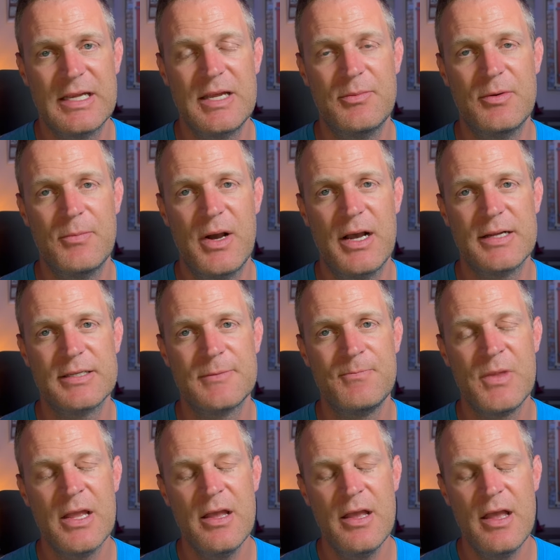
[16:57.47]
keep in mind.
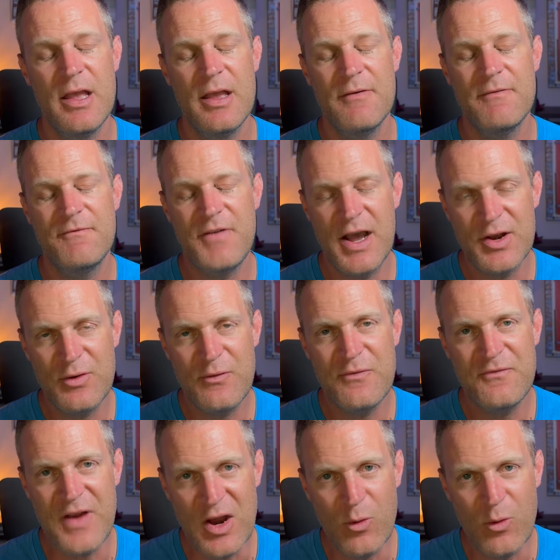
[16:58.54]
Final fair